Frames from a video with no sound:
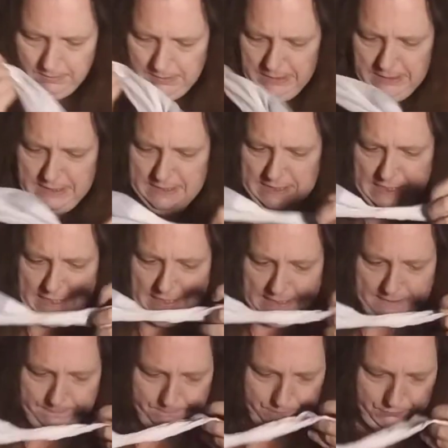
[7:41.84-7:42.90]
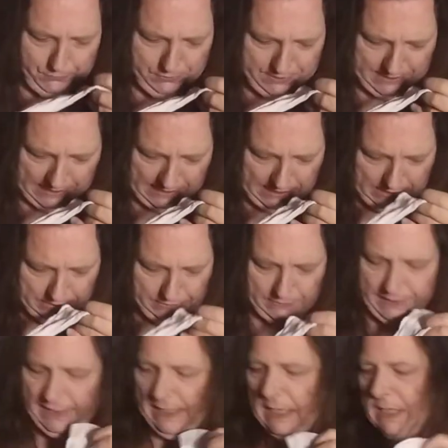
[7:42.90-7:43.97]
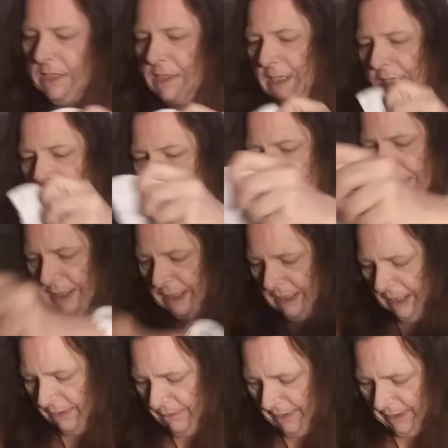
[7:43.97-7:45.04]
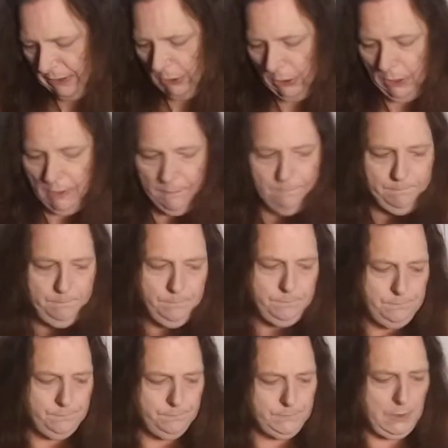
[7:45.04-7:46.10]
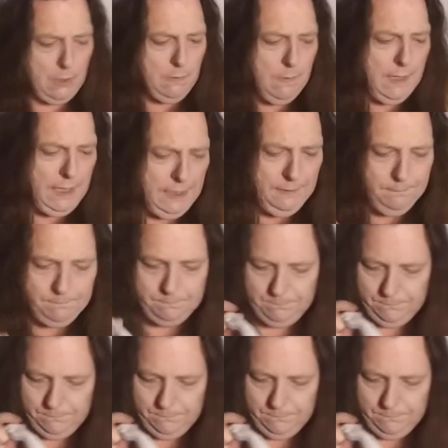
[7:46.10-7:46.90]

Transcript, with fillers: Instead, you sat on your hands and you did nothing at all. All right?